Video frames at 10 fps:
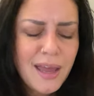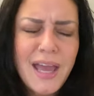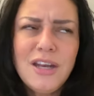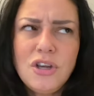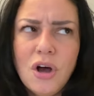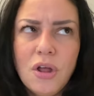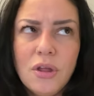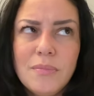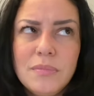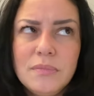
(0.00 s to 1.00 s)
And
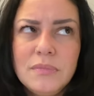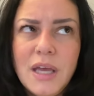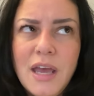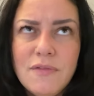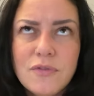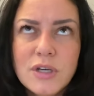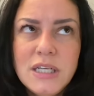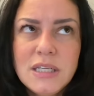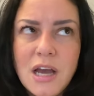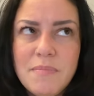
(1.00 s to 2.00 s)
y'all, every
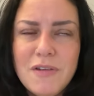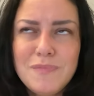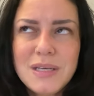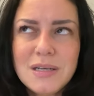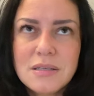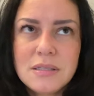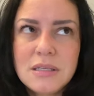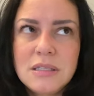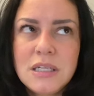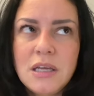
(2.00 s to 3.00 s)
time I've been an
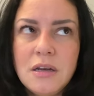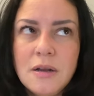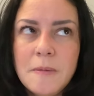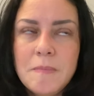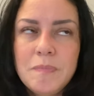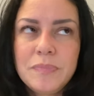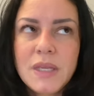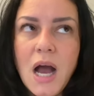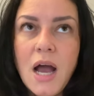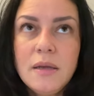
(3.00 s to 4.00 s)
assistant,
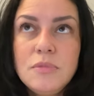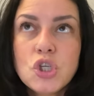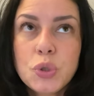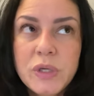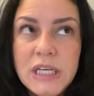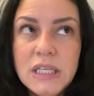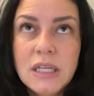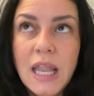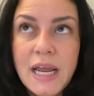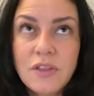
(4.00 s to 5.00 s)
I'm treated
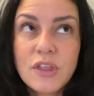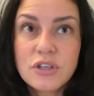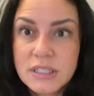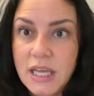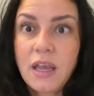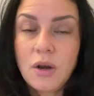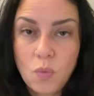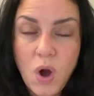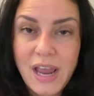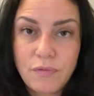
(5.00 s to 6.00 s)
like their second
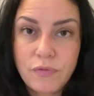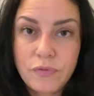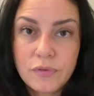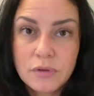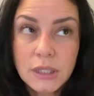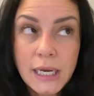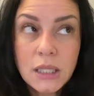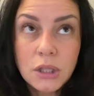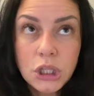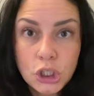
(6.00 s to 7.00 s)
wife. Like,
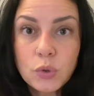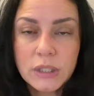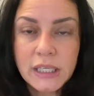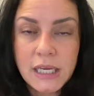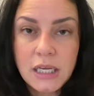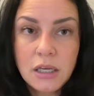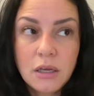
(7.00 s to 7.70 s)
literally.